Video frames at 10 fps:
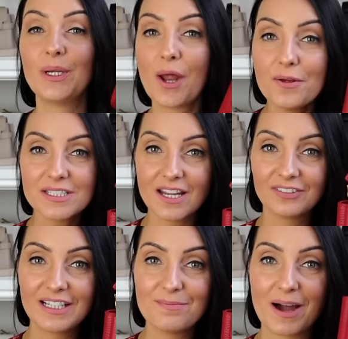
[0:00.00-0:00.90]
We know there's
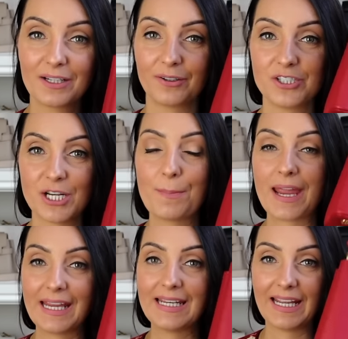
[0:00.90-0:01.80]
definitely a microchip
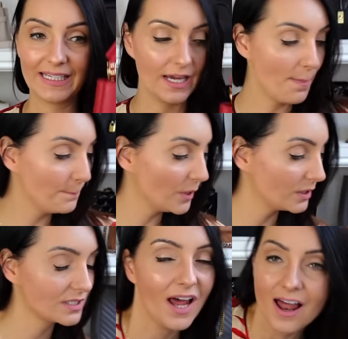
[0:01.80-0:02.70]
in here,
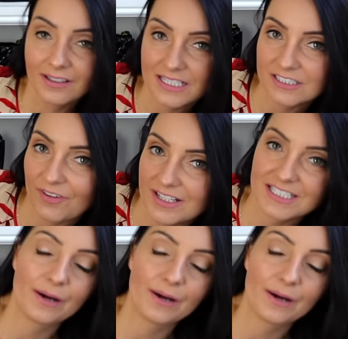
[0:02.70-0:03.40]
but let's find